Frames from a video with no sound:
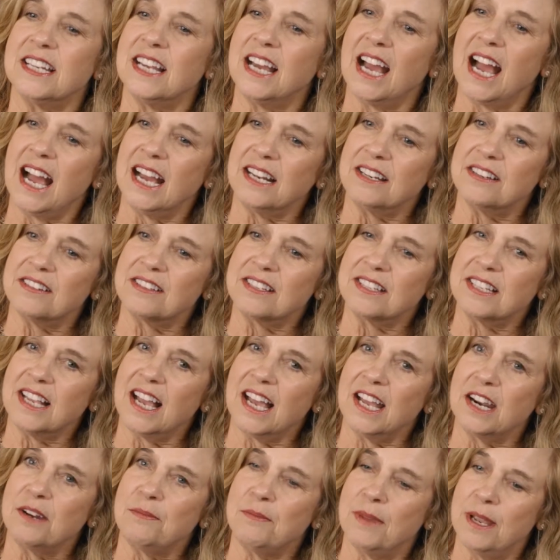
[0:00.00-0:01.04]
I
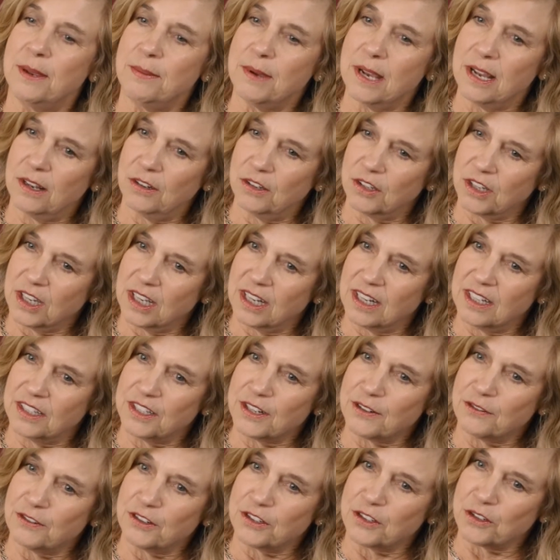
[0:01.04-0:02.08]
decided maybe I'll look at a
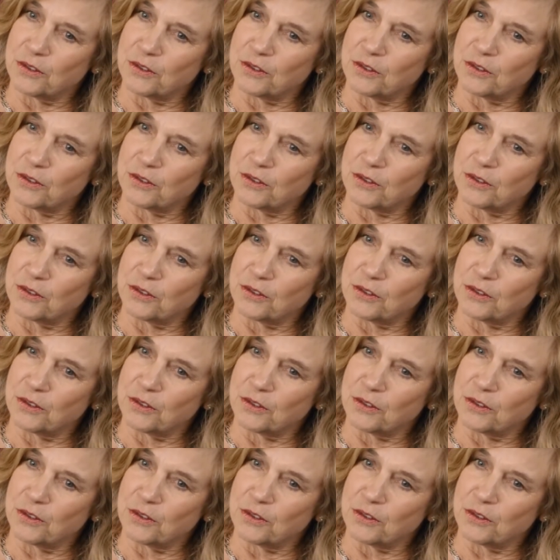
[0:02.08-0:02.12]
different